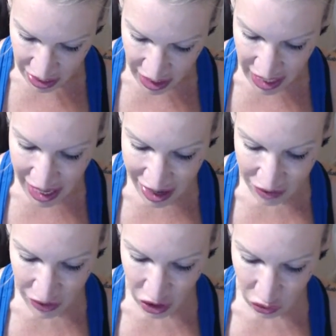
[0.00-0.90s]
They
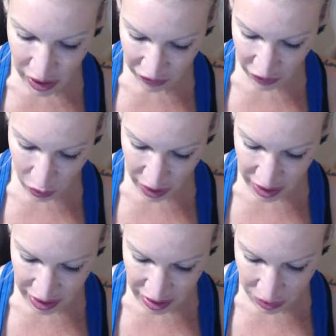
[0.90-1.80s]
have three different
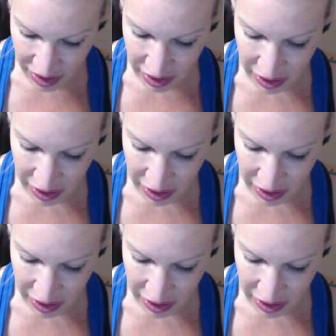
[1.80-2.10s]
ones, but